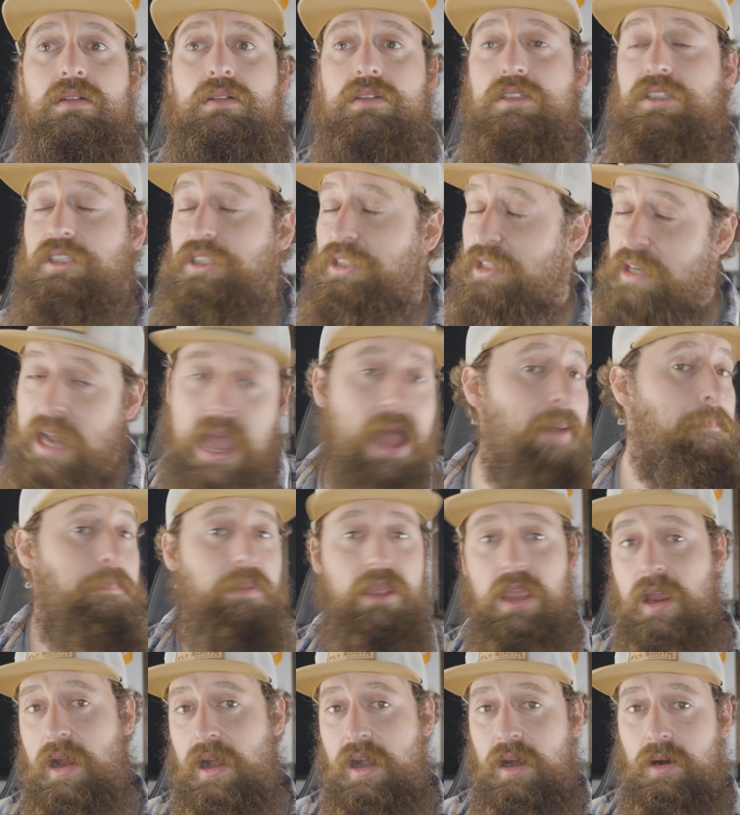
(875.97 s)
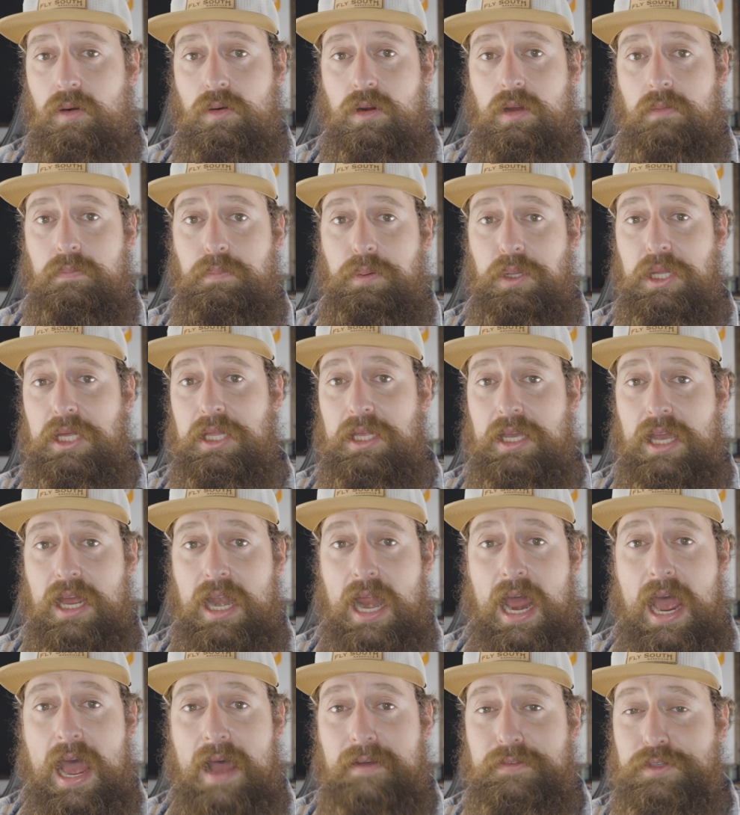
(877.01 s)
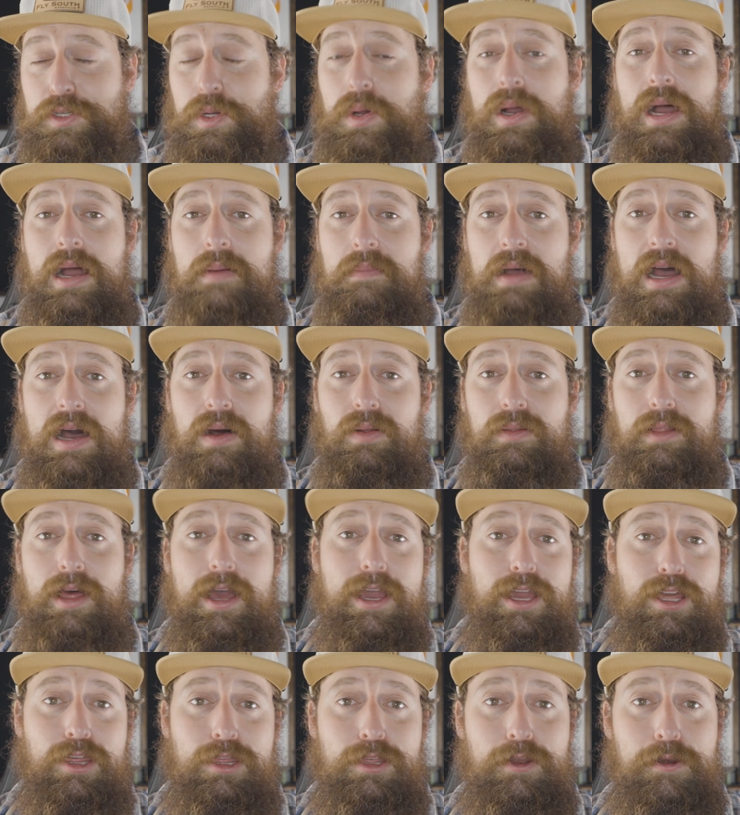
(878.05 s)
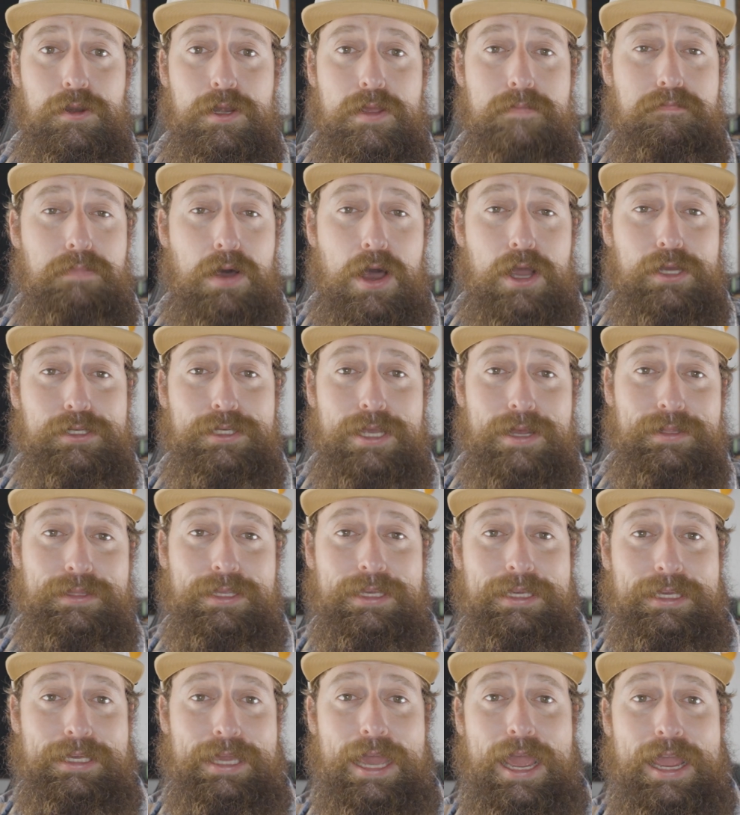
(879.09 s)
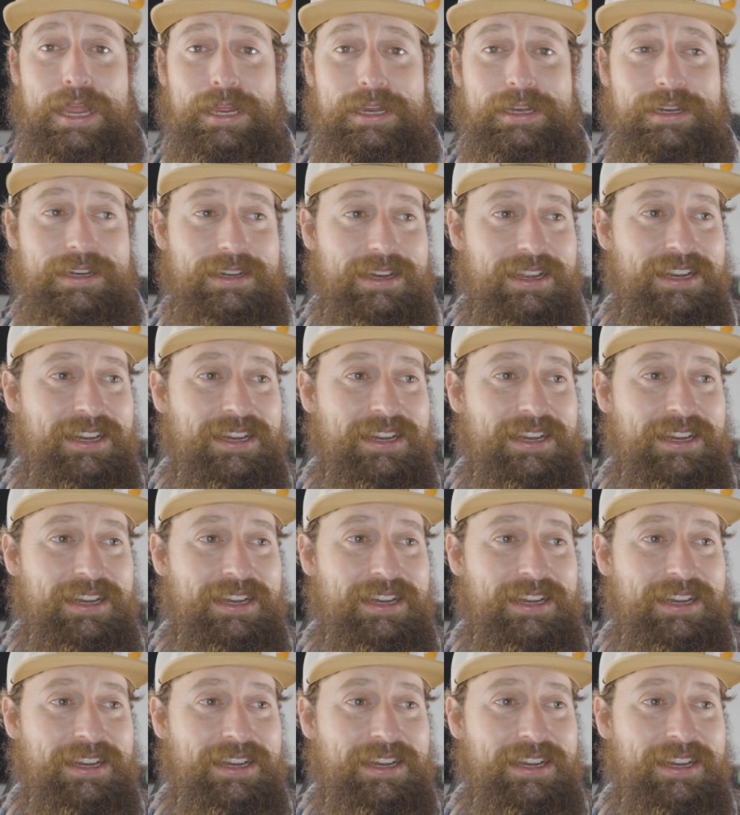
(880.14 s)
Snap the arrow completely in half. So I'm out like $30 out the gate.